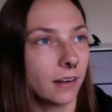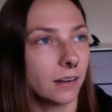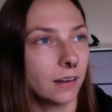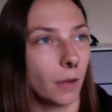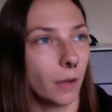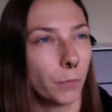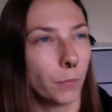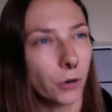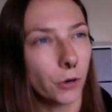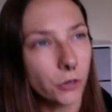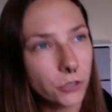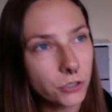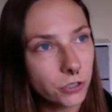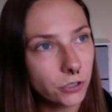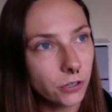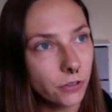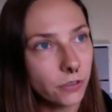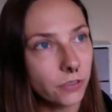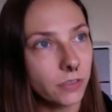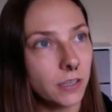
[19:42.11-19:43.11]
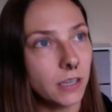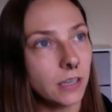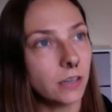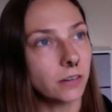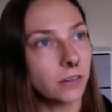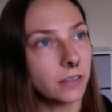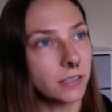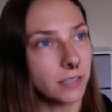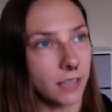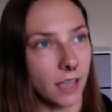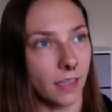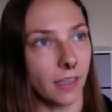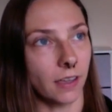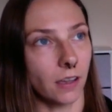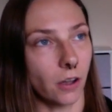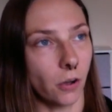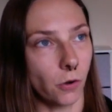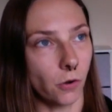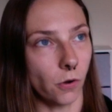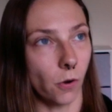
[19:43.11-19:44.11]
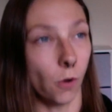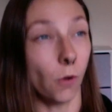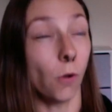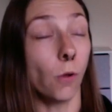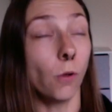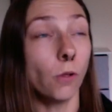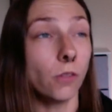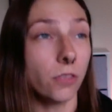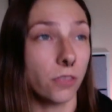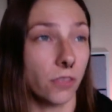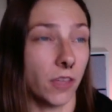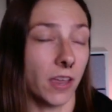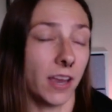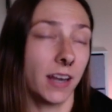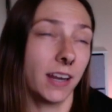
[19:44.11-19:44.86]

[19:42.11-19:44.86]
a personal thing or is that like a, a whole thing?